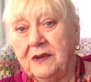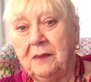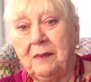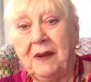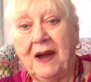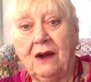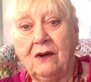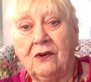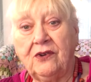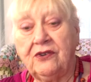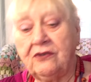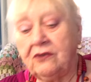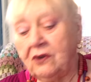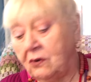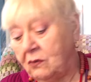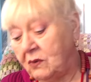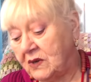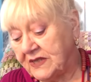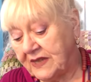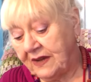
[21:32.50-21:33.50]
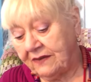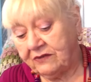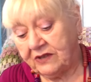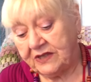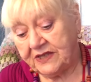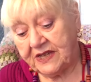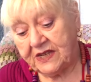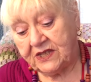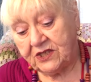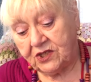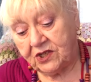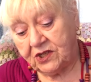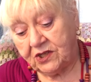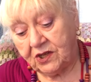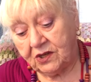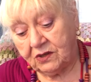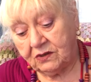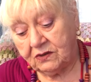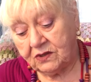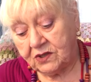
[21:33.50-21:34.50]
your powder or whatever it is you
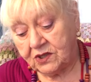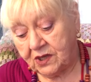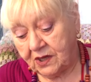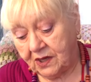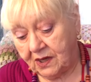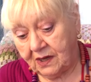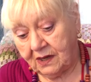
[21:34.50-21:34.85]
use, yeah.